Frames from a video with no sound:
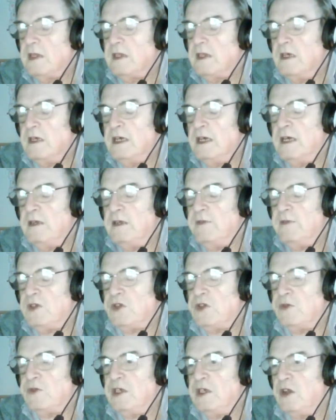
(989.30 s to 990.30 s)
If you're
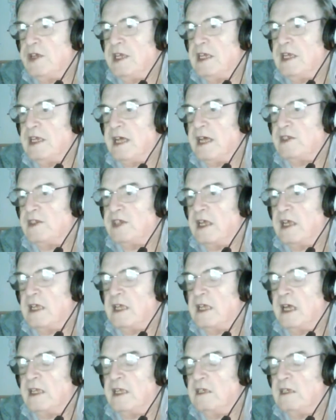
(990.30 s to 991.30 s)
doing login ads
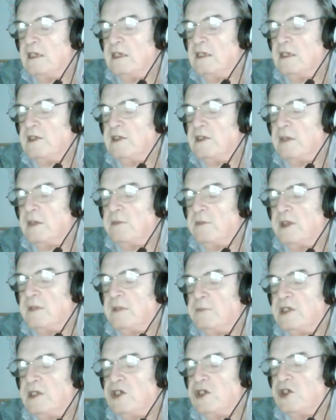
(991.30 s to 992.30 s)
and some of the
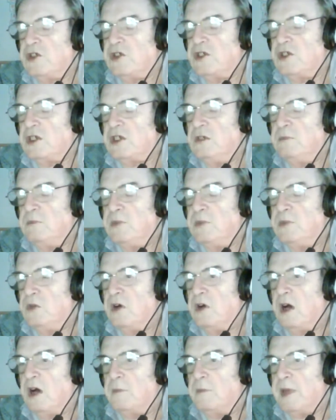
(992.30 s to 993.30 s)
positions that you bought
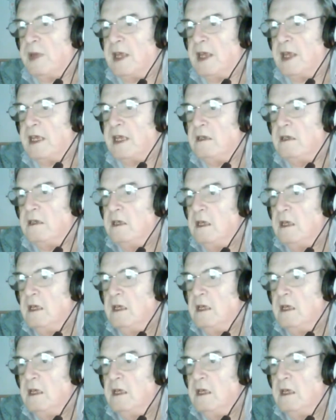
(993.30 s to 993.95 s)
are paying,